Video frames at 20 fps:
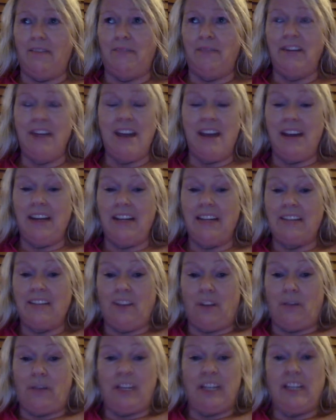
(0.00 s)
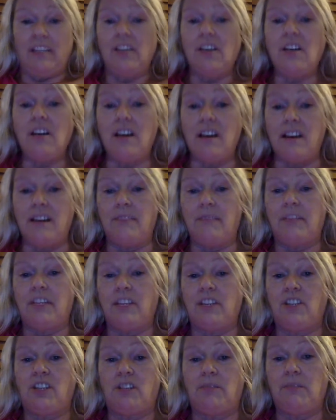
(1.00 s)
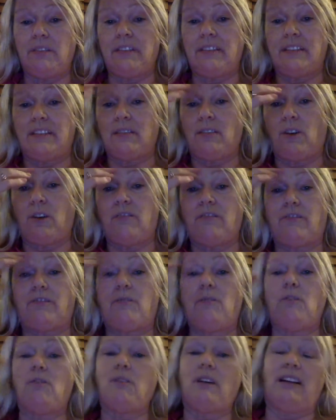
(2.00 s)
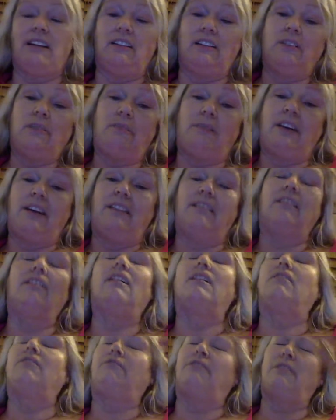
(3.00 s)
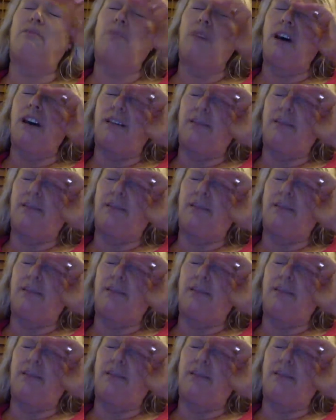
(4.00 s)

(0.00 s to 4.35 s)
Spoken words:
nanny's already gone because she was from Guadalupe. No, from